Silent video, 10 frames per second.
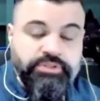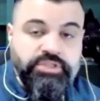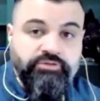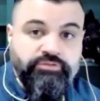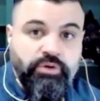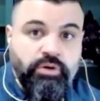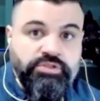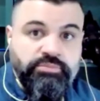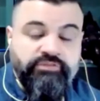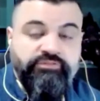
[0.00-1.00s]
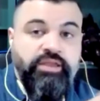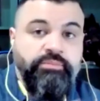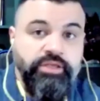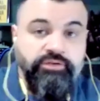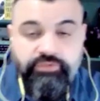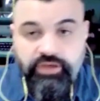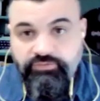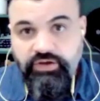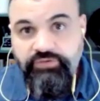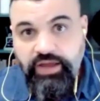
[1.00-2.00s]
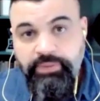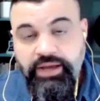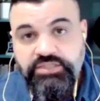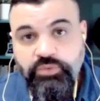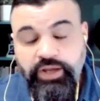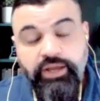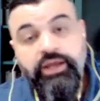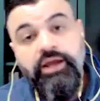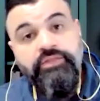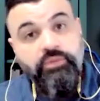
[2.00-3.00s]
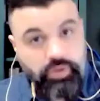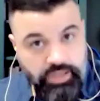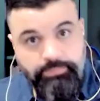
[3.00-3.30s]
is going to flow out to my family if I pass away than what